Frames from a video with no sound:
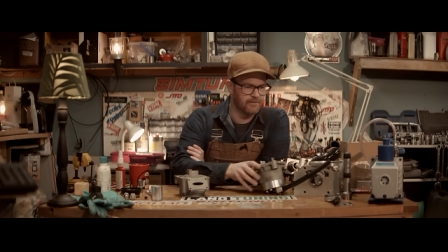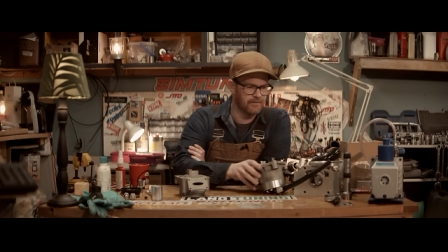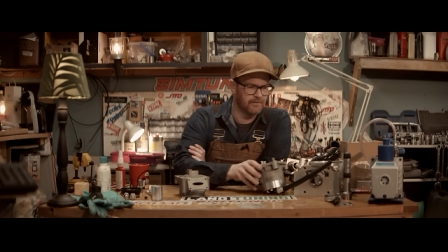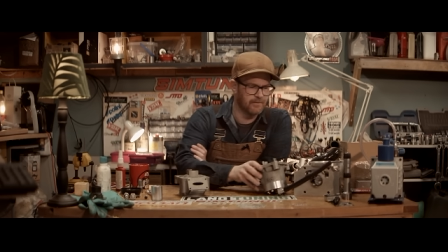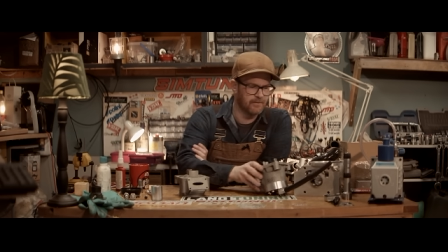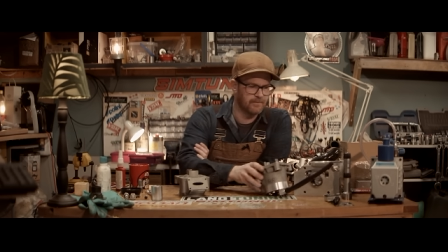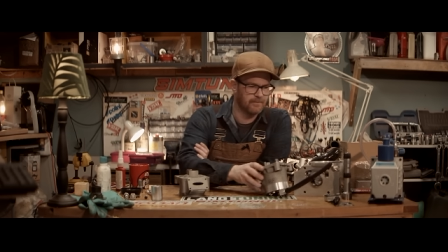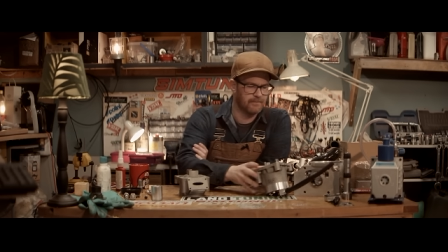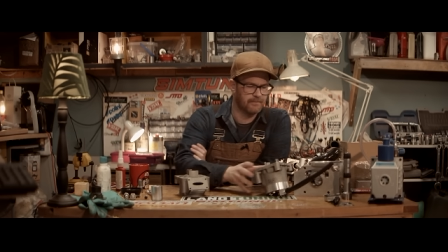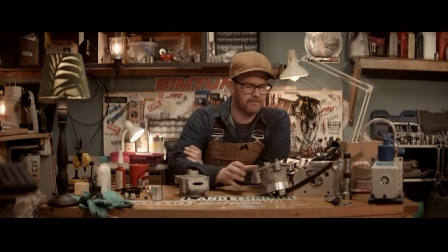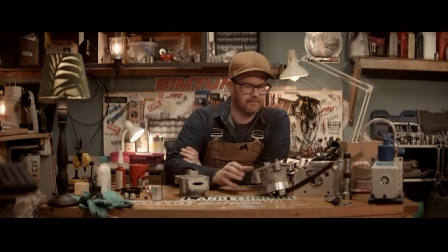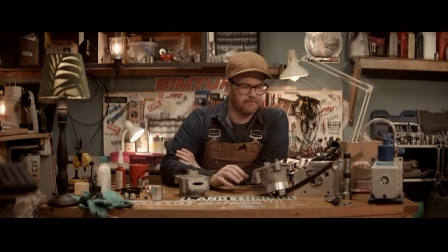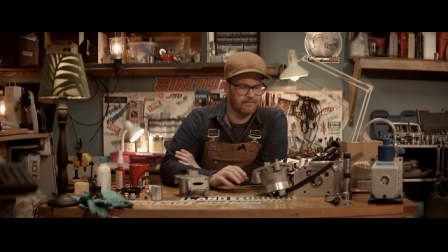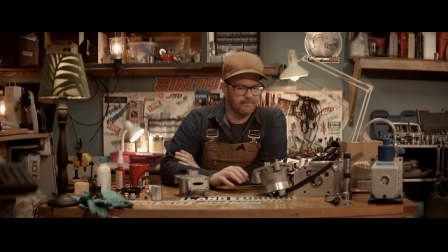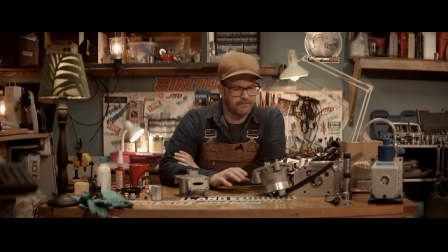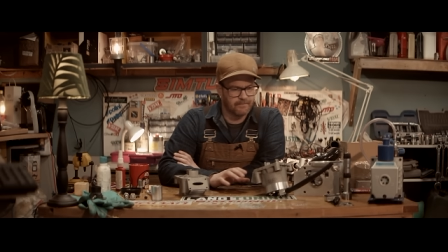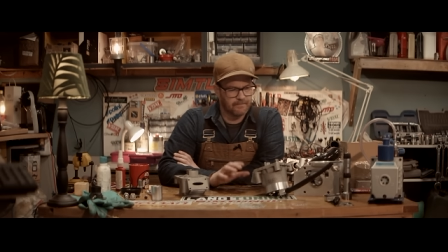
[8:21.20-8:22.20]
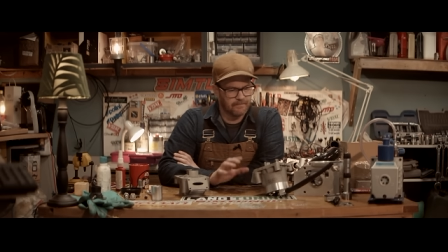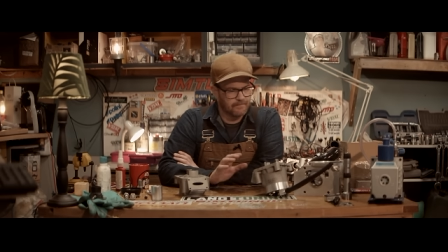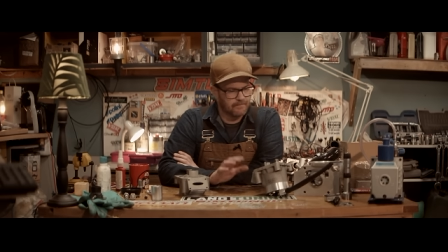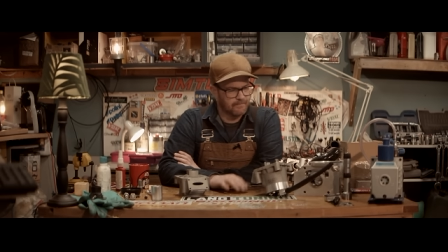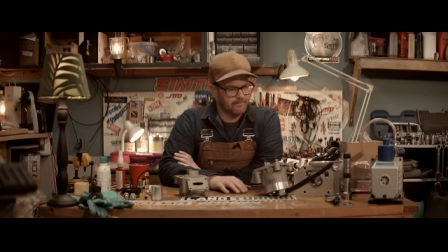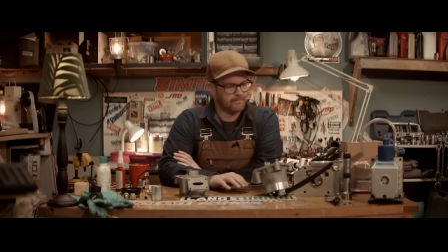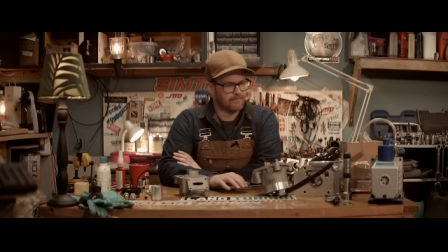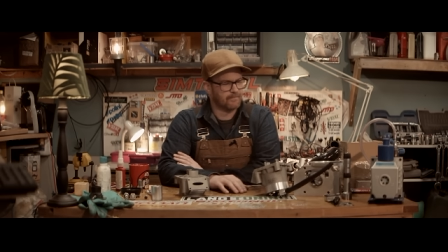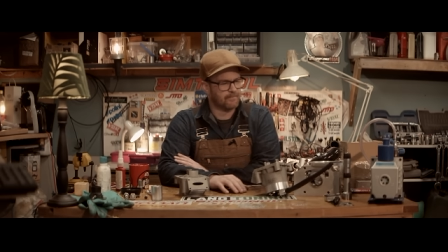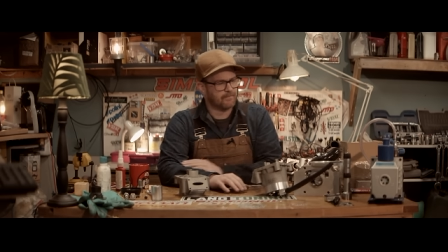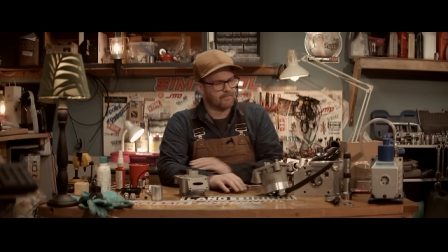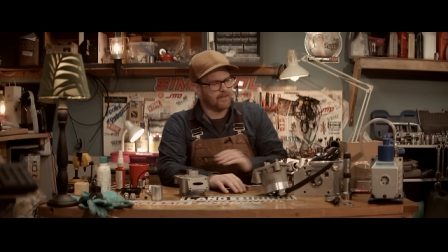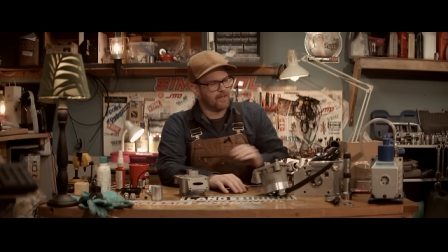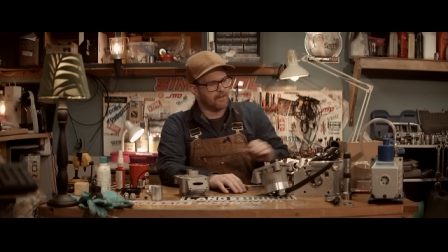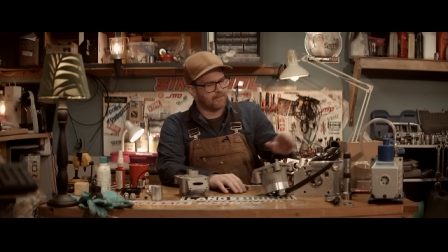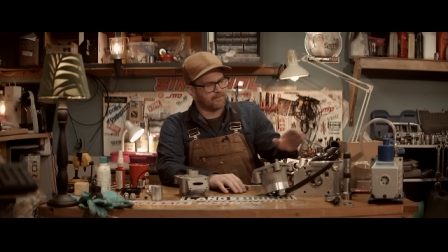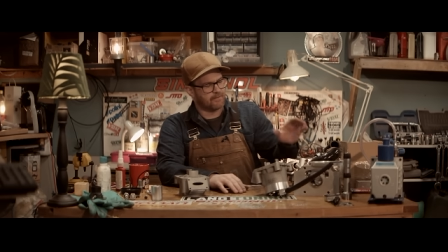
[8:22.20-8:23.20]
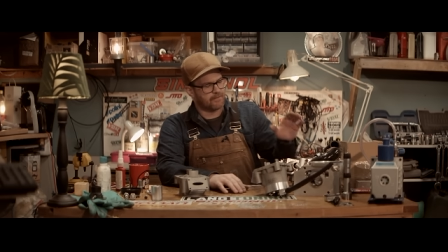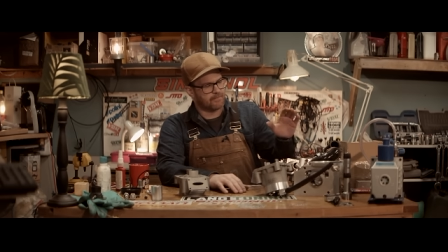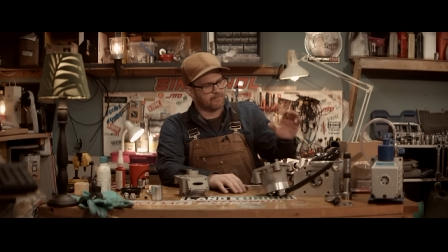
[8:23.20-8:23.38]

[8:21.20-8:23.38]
to like